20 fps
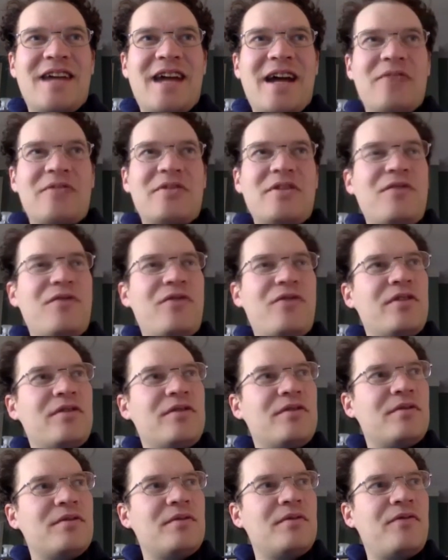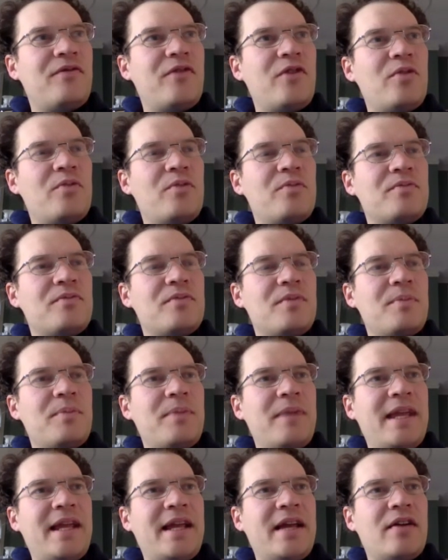How different
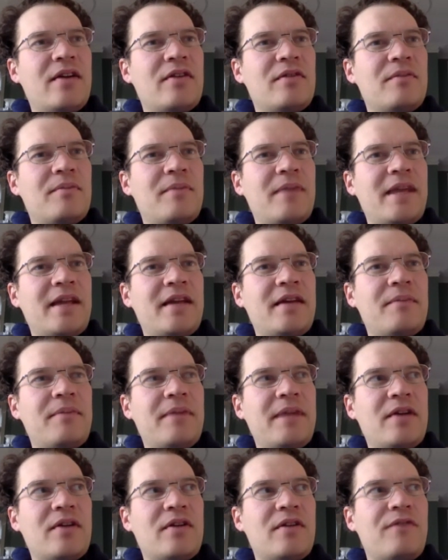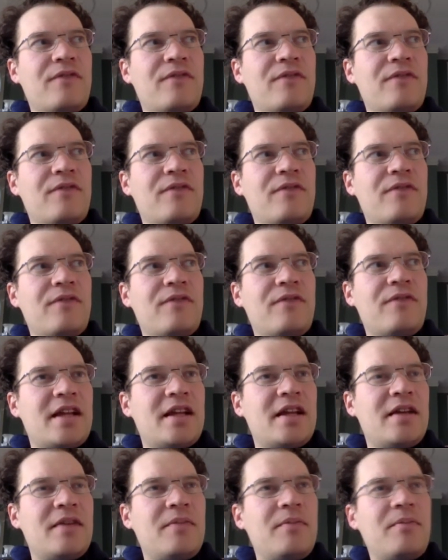being on a film
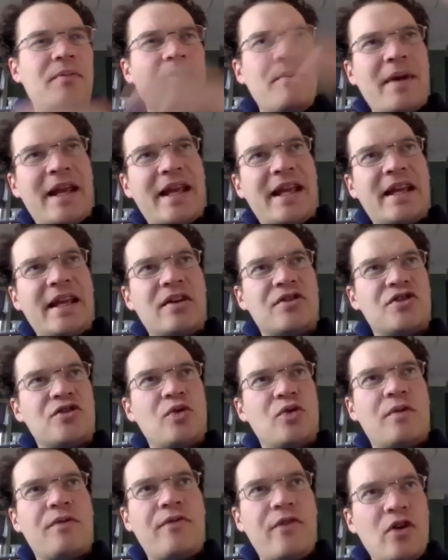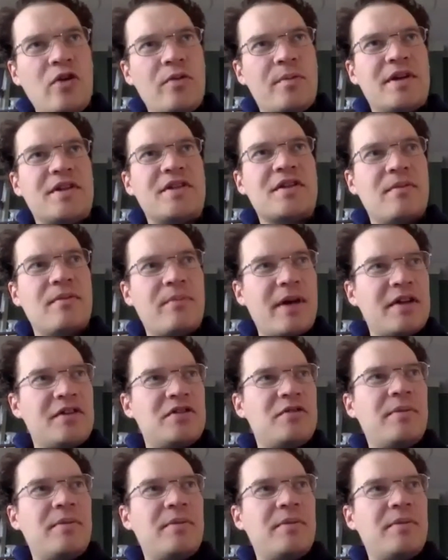set, making a short film is compared to